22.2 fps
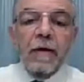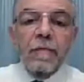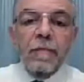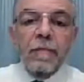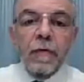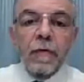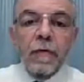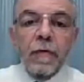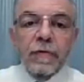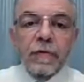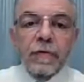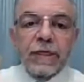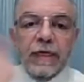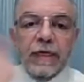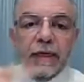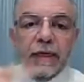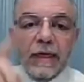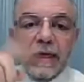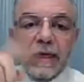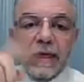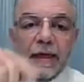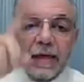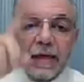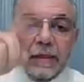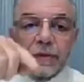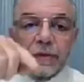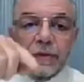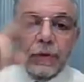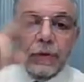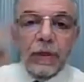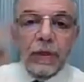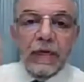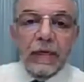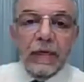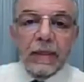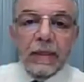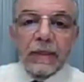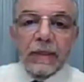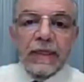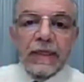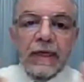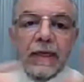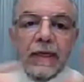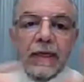for the during
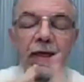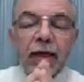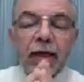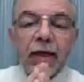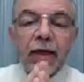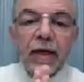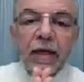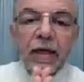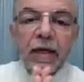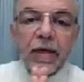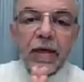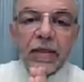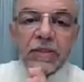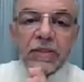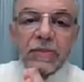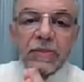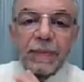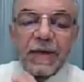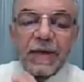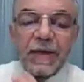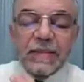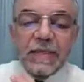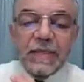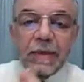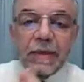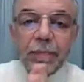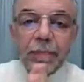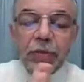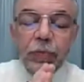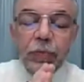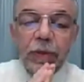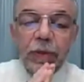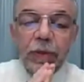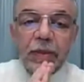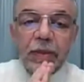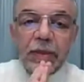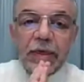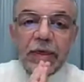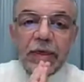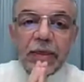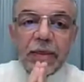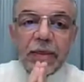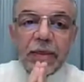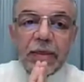the spacing between
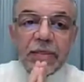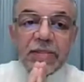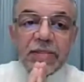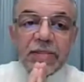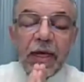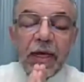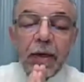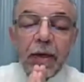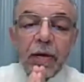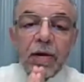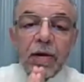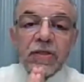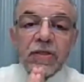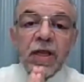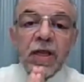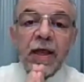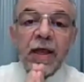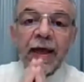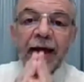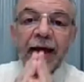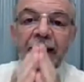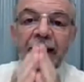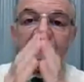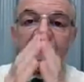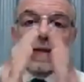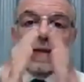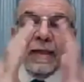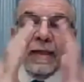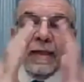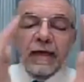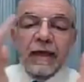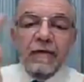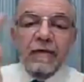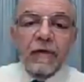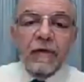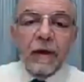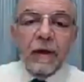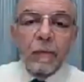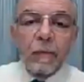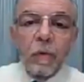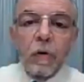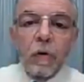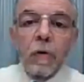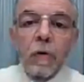the cycles, and giving
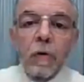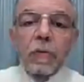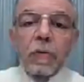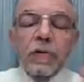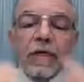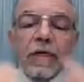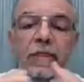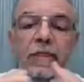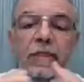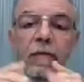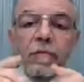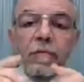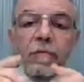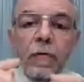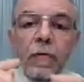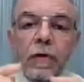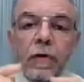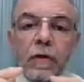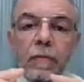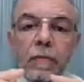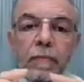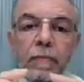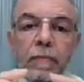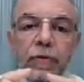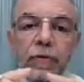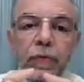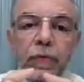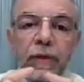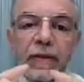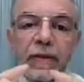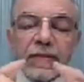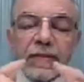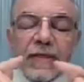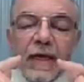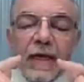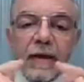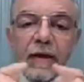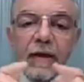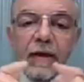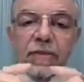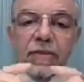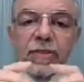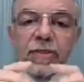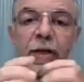more tidal volume between the
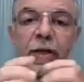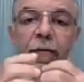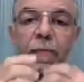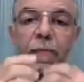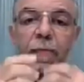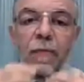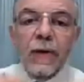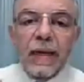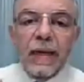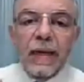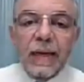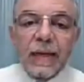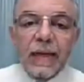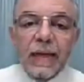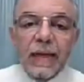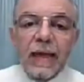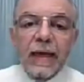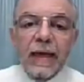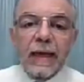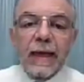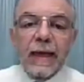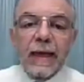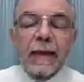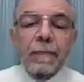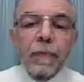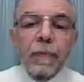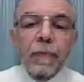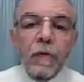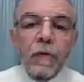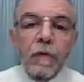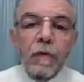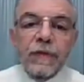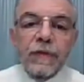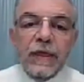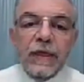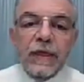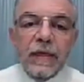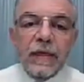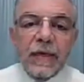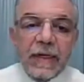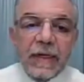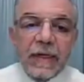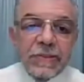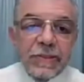cycles will improve the
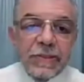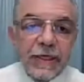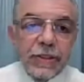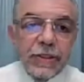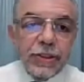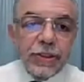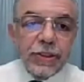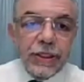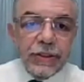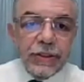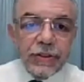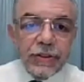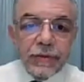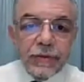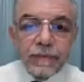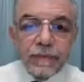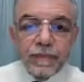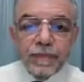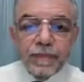gas exchange.